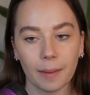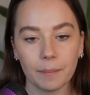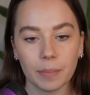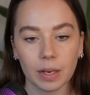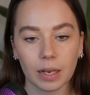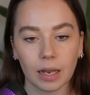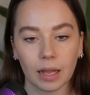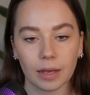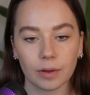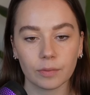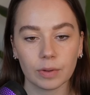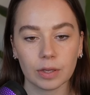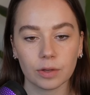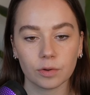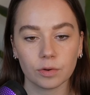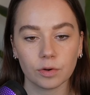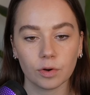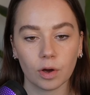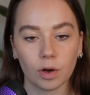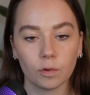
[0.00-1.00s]
like we could
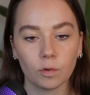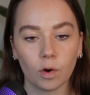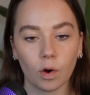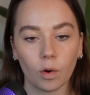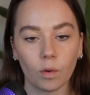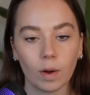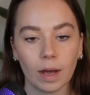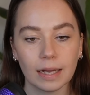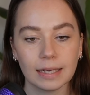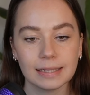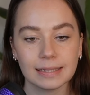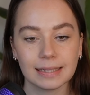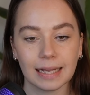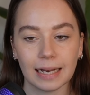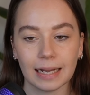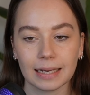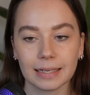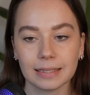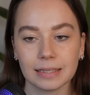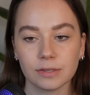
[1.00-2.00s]
now go and
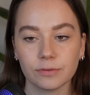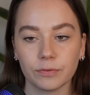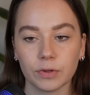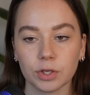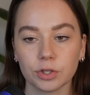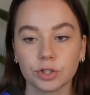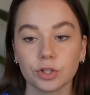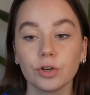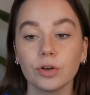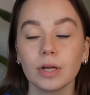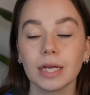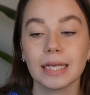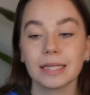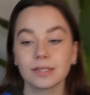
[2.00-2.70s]
select this feature, it's the